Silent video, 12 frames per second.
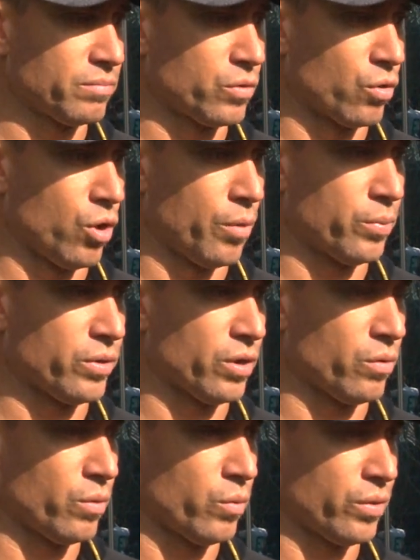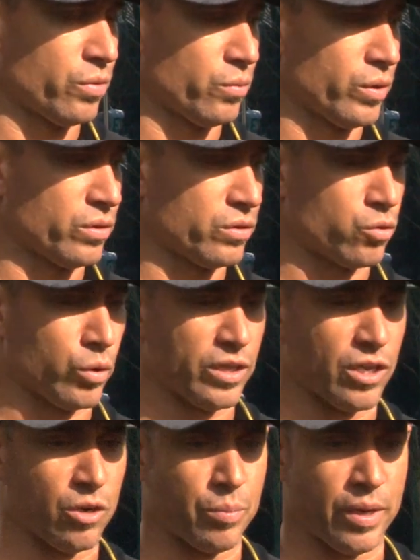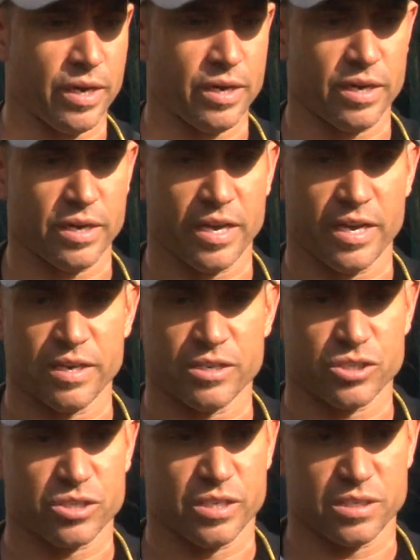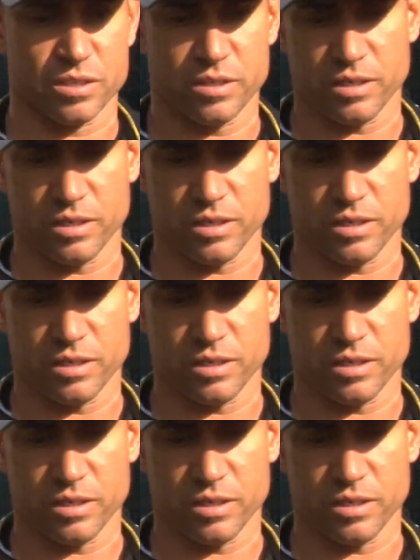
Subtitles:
grow up, you know, with Troy a little bit and just his,